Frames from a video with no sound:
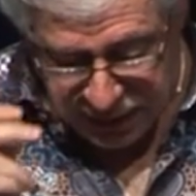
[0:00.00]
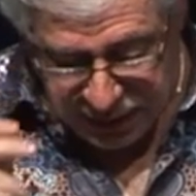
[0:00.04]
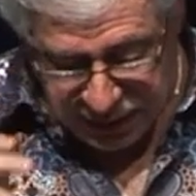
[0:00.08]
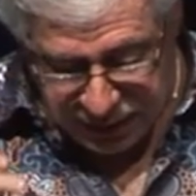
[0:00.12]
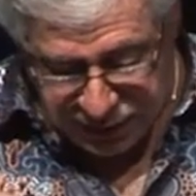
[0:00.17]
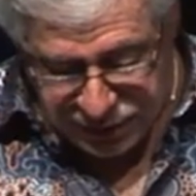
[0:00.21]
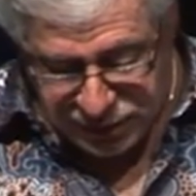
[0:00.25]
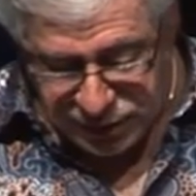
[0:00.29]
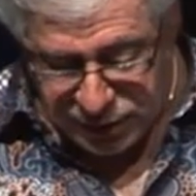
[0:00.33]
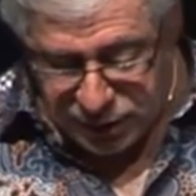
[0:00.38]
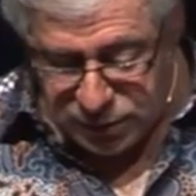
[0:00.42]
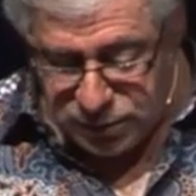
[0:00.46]

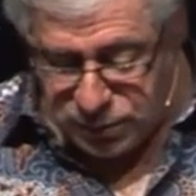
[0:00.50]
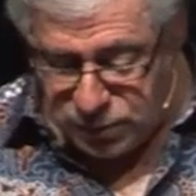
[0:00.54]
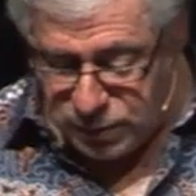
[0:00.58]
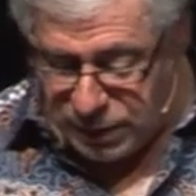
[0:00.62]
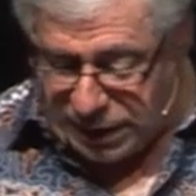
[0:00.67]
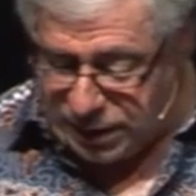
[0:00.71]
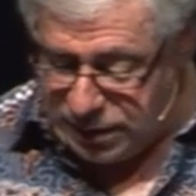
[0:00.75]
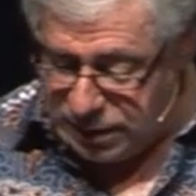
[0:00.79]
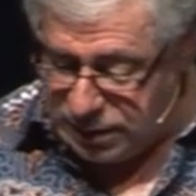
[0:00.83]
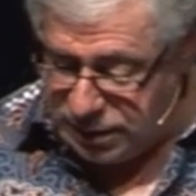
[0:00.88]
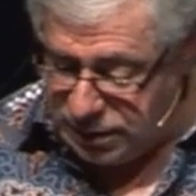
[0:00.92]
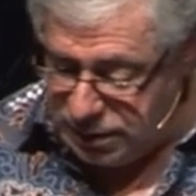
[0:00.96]
And
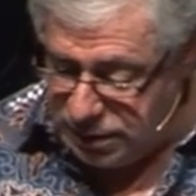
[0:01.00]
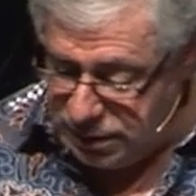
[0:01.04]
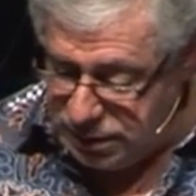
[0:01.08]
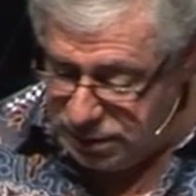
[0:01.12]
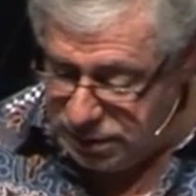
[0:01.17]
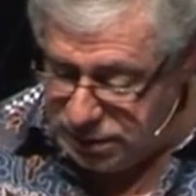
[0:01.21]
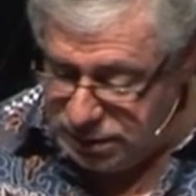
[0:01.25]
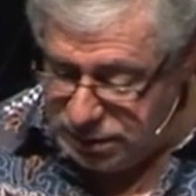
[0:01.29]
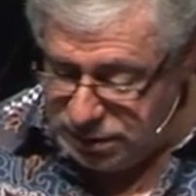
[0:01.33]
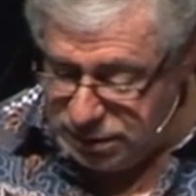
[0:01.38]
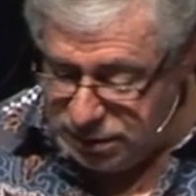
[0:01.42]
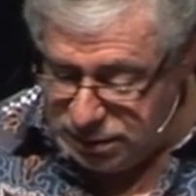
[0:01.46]
so
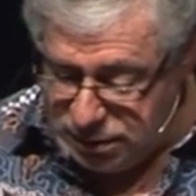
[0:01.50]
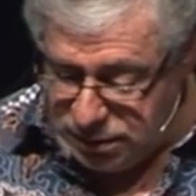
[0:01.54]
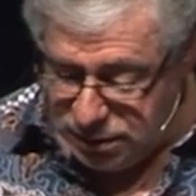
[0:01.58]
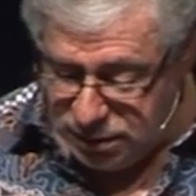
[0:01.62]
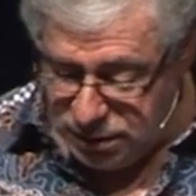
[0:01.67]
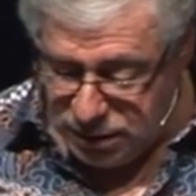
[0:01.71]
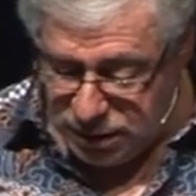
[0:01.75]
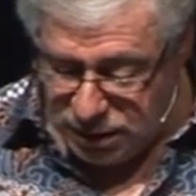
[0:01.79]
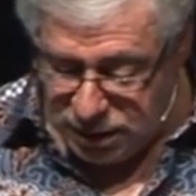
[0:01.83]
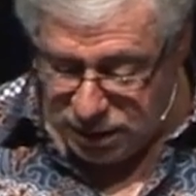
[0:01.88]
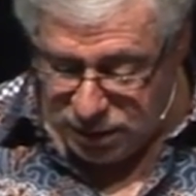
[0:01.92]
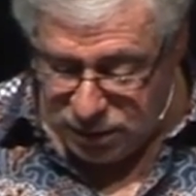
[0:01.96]

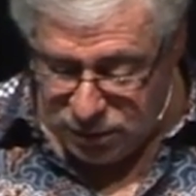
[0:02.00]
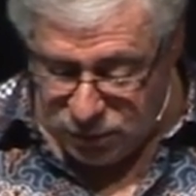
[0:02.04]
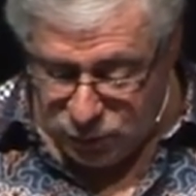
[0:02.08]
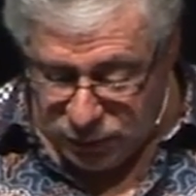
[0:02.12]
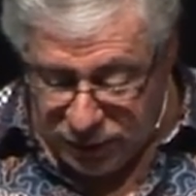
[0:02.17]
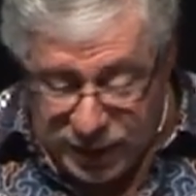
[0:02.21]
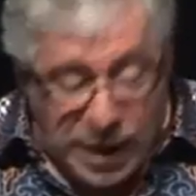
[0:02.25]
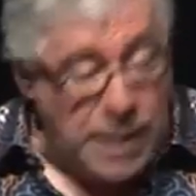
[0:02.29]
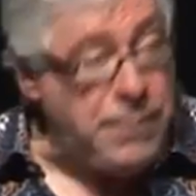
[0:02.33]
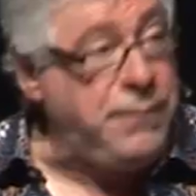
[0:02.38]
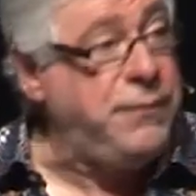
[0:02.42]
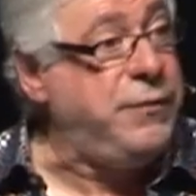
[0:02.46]

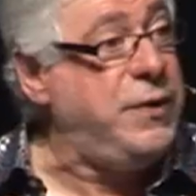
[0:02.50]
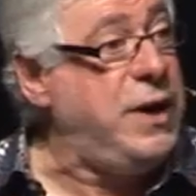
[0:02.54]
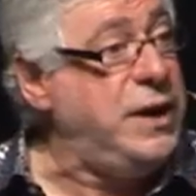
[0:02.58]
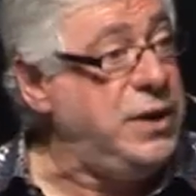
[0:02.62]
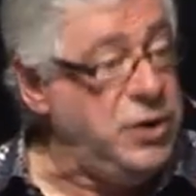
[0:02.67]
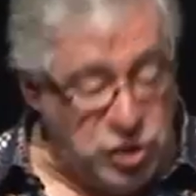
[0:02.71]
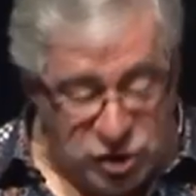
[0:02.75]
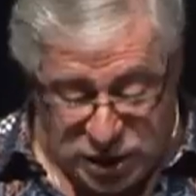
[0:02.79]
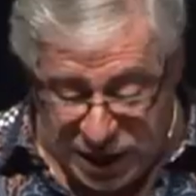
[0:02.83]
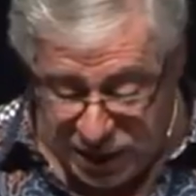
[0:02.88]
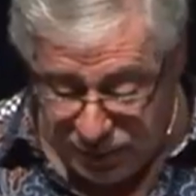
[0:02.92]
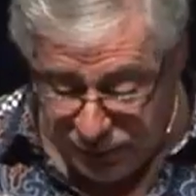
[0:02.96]
we're up front
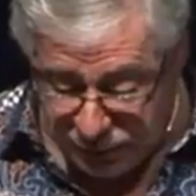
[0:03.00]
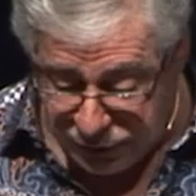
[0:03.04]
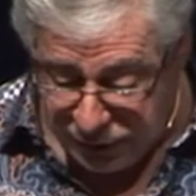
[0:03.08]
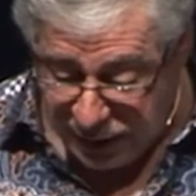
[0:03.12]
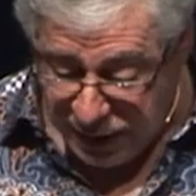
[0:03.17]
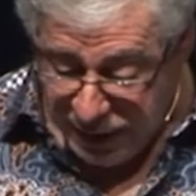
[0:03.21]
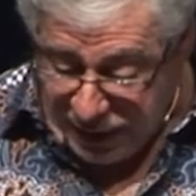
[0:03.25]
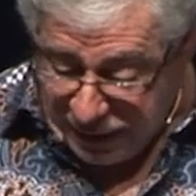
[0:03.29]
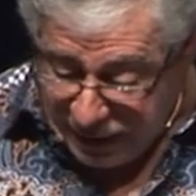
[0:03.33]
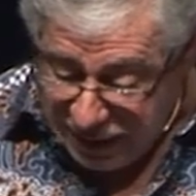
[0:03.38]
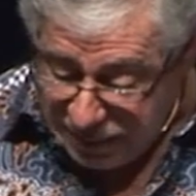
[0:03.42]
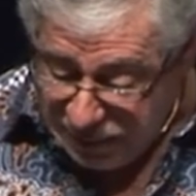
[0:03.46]
and share with you.
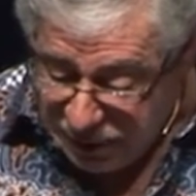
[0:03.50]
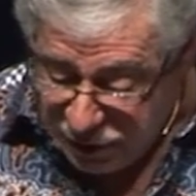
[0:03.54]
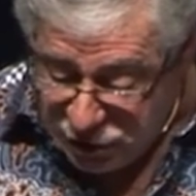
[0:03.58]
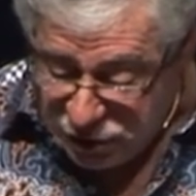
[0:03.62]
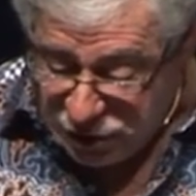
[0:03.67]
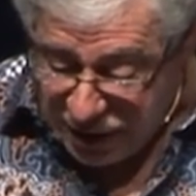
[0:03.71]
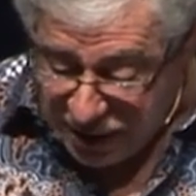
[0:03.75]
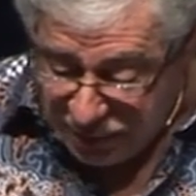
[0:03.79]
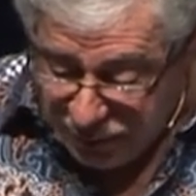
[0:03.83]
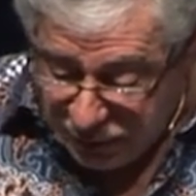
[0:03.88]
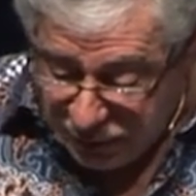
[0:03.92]
Let me share